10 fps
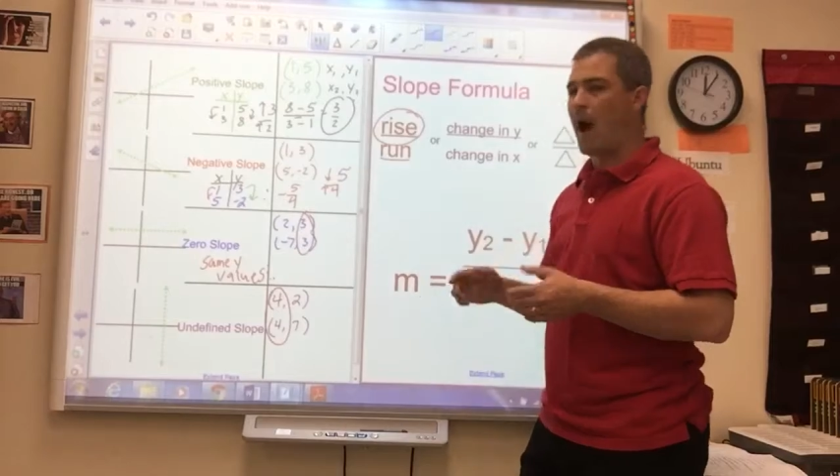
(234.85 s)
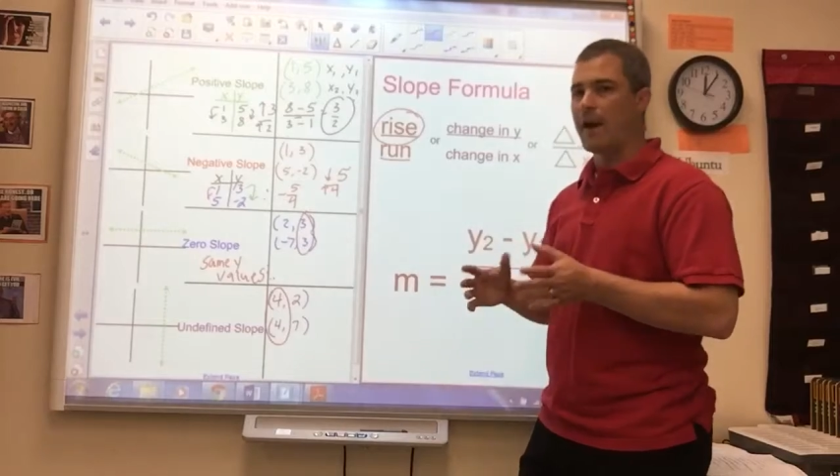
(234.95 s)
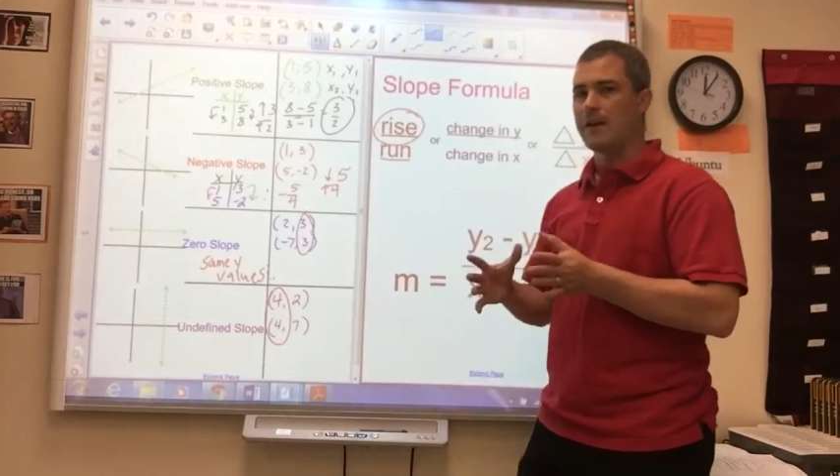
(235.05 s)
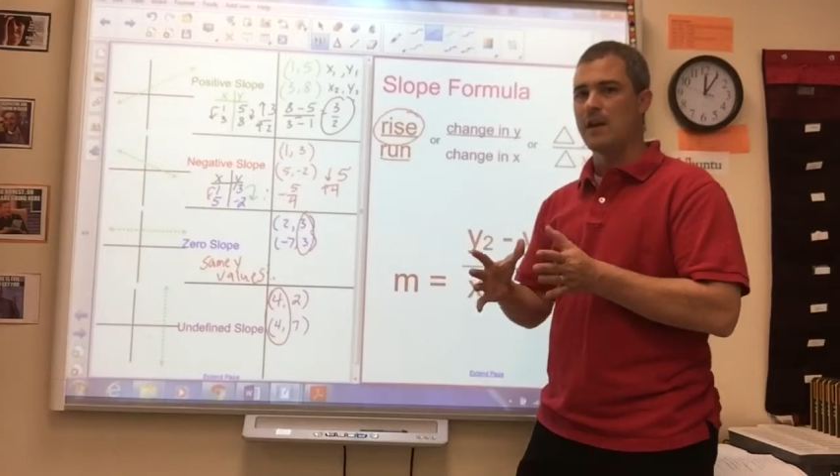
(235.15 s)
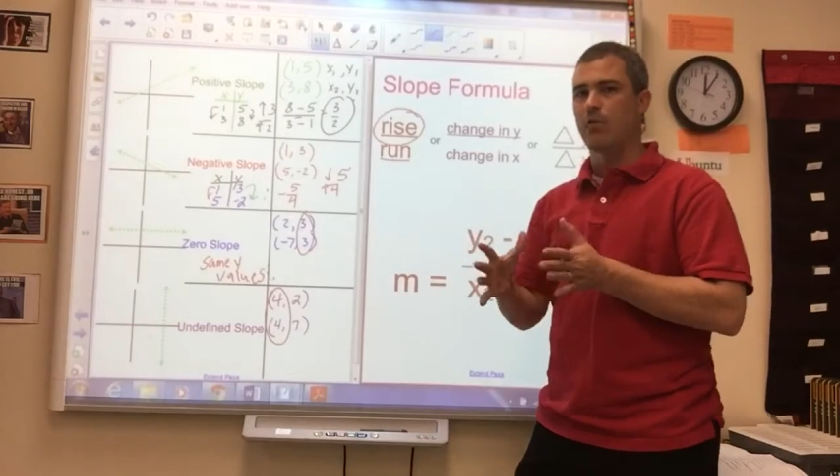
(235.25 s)

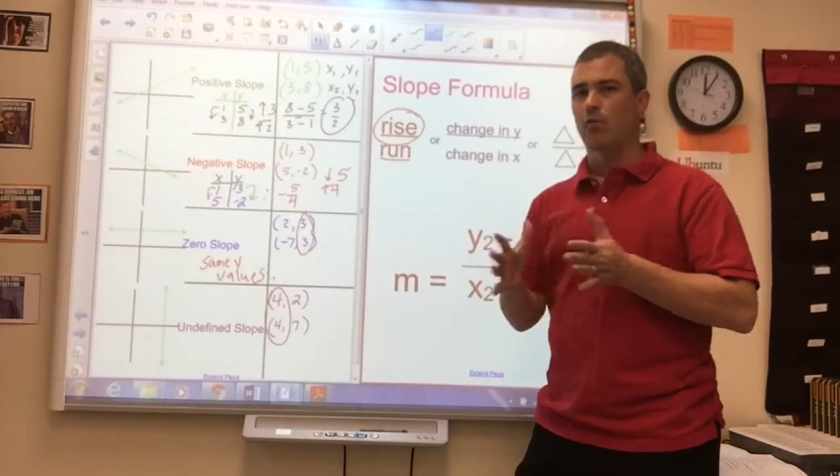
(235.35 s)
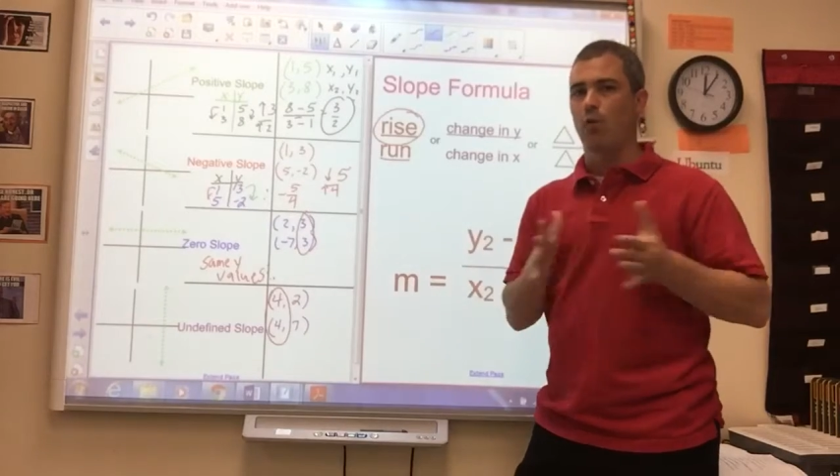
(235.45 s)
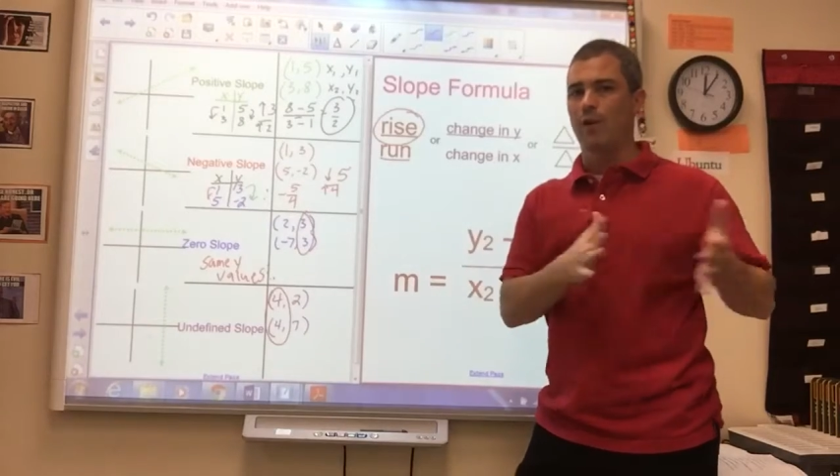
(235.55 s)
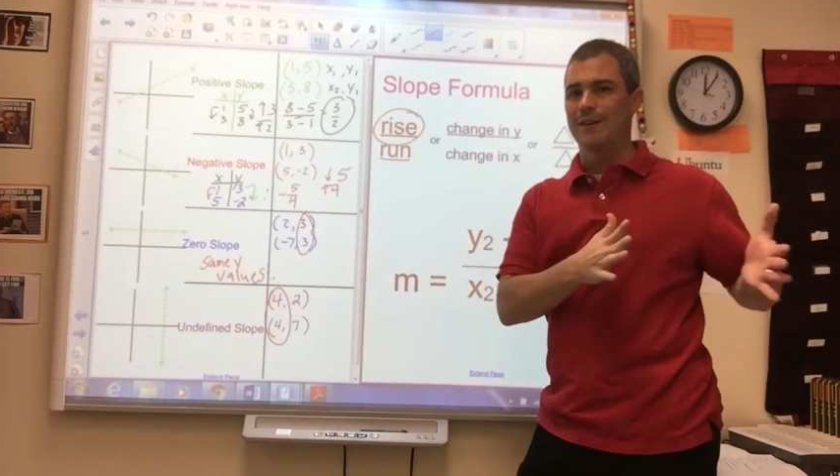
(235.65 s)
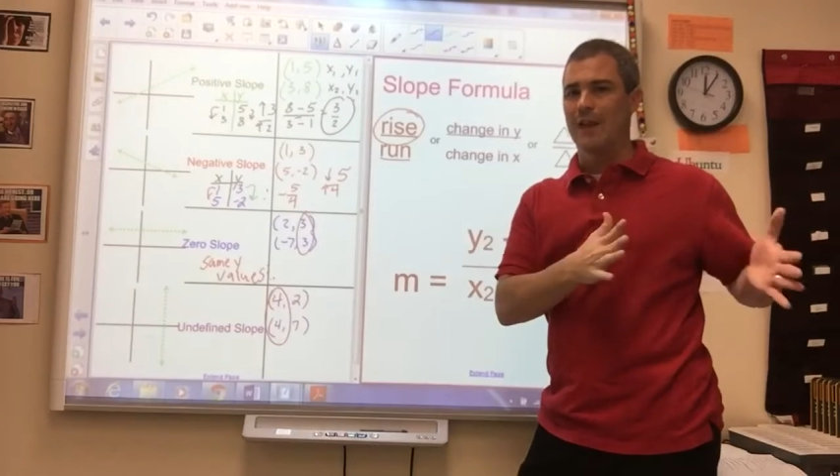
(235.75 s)
I never
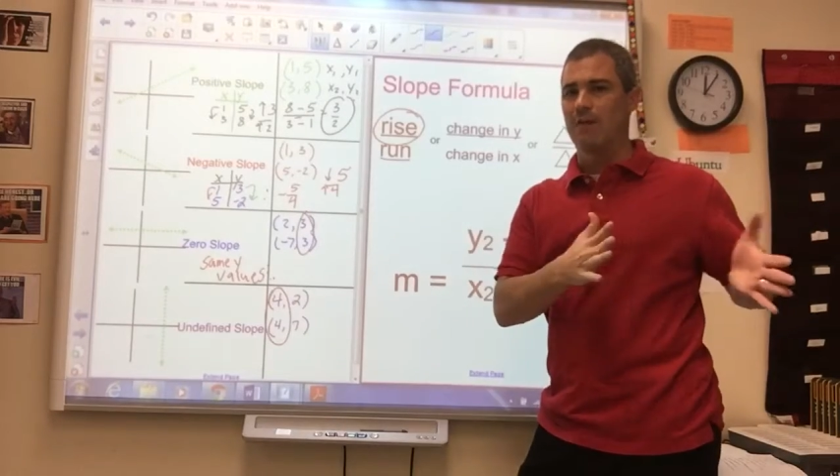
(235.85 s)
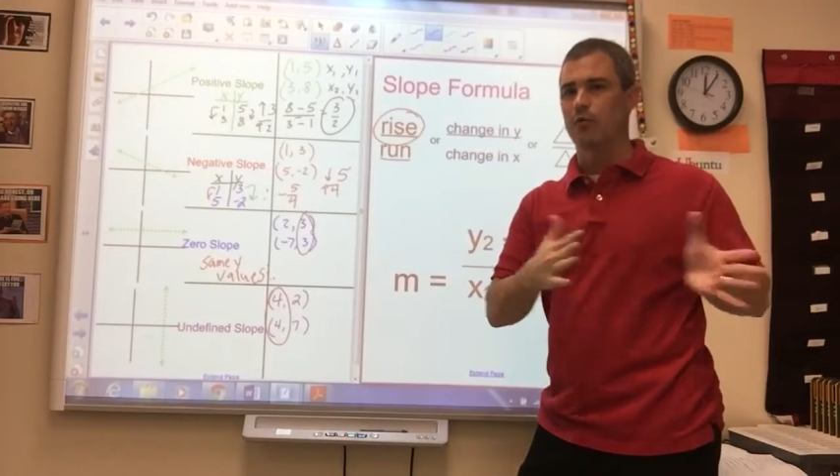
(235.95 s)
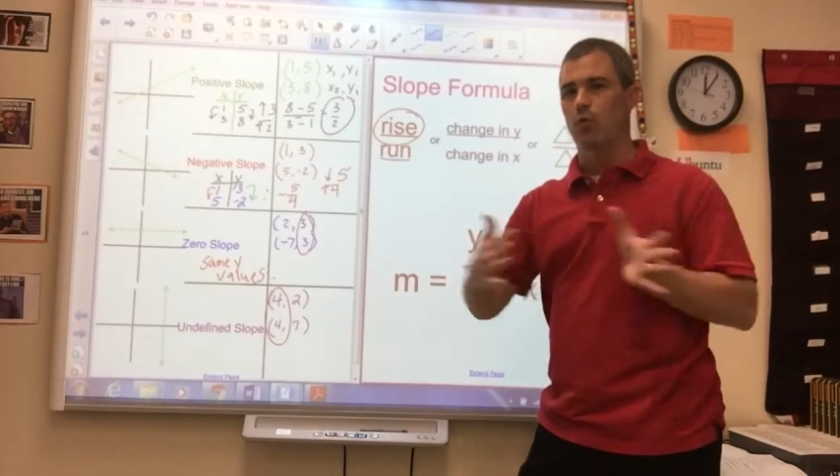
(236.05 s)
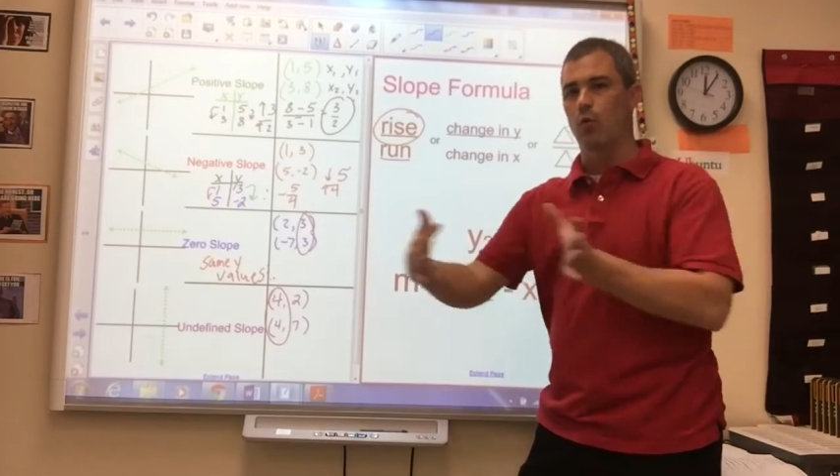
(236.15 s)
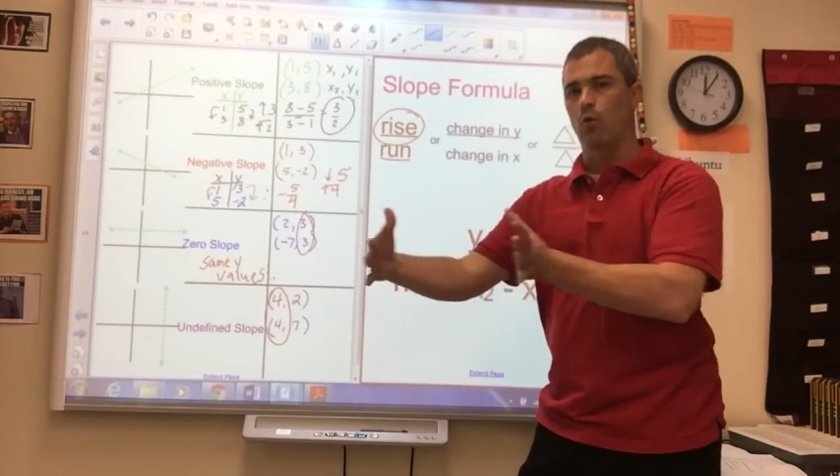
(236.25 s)
run
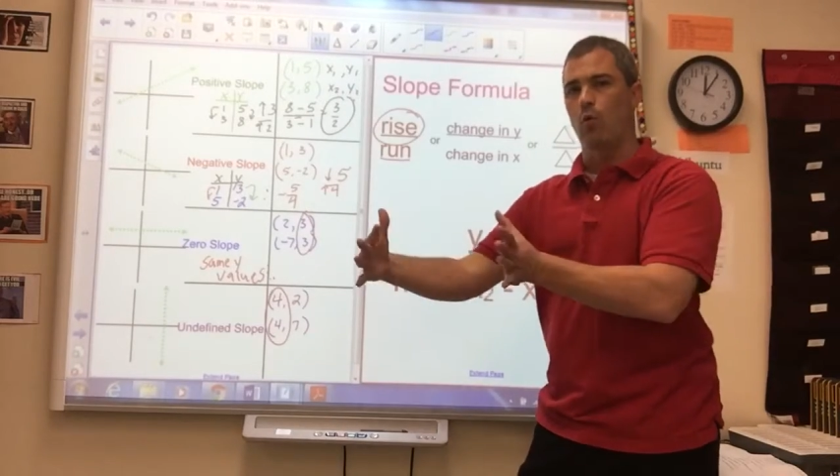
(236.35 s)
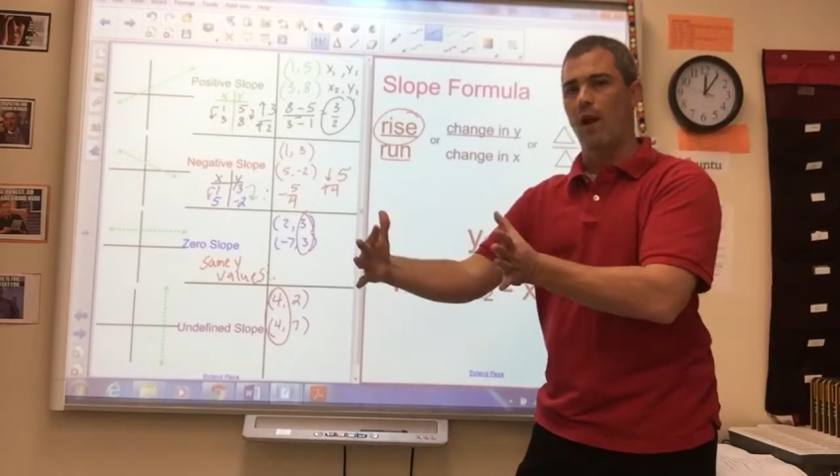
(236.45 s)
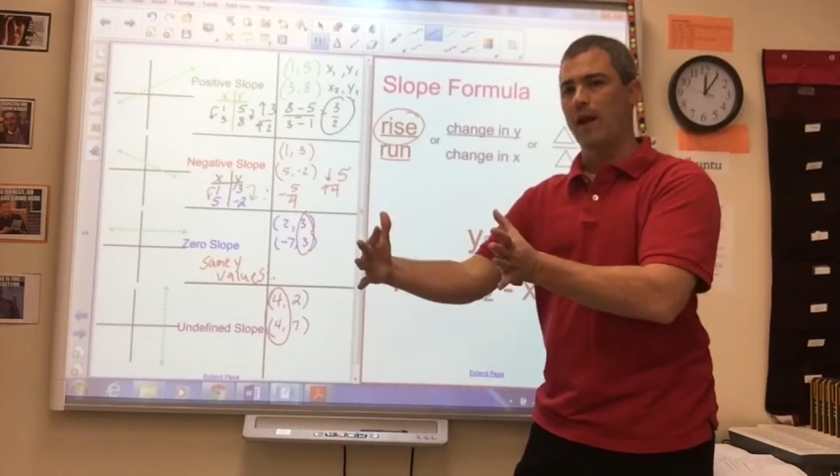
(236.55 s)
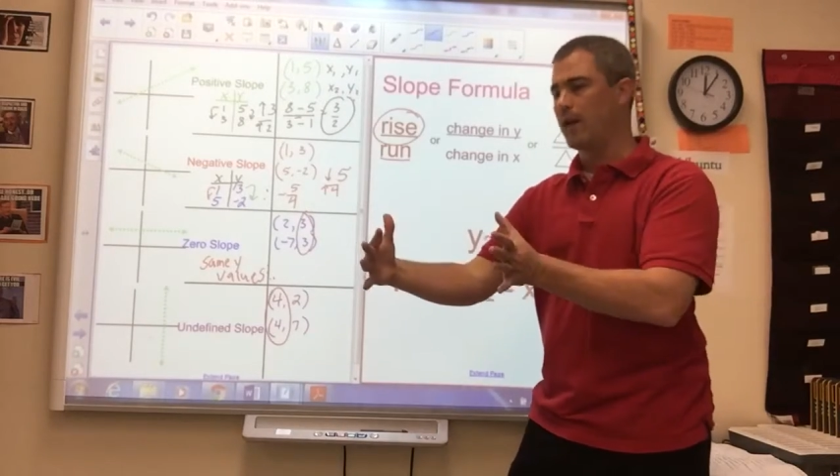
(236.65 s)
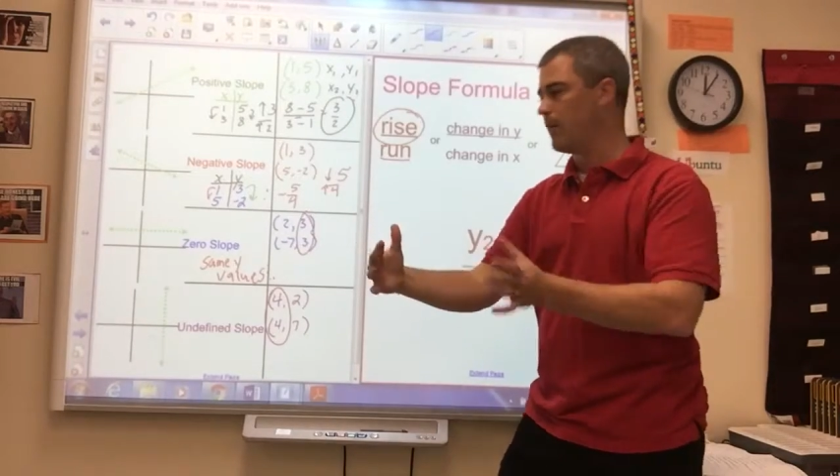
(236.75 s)
left or
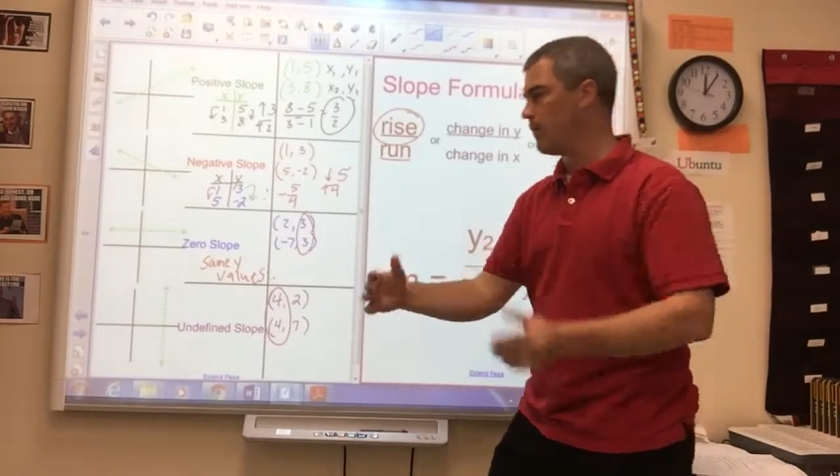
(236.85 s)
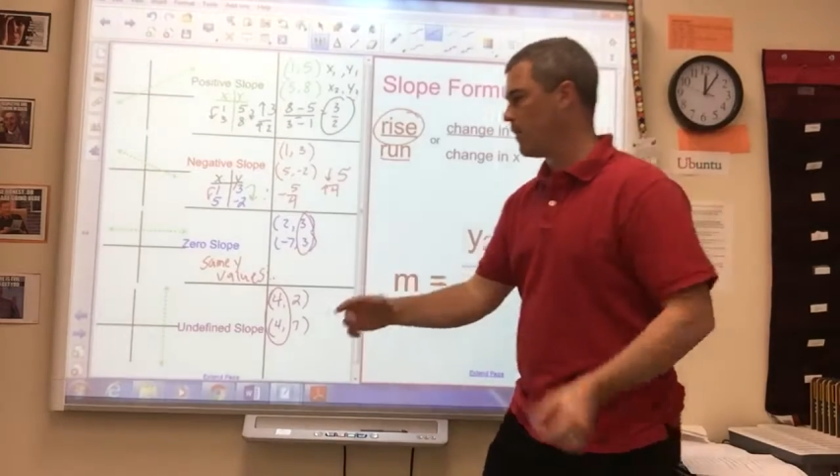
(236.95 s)
right.